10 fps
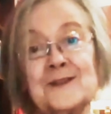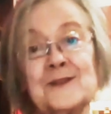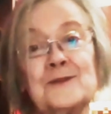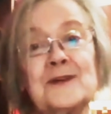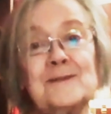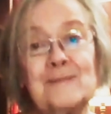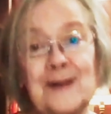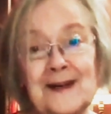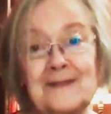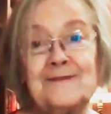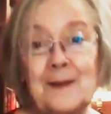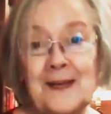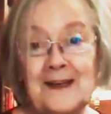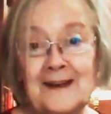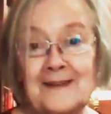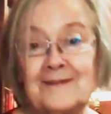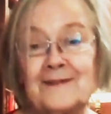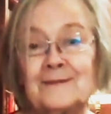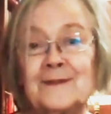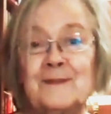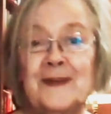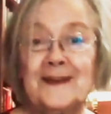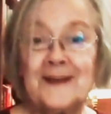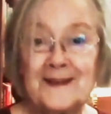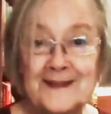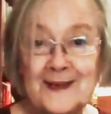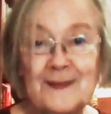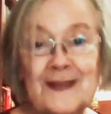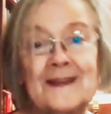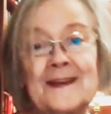to combine family life with being an academic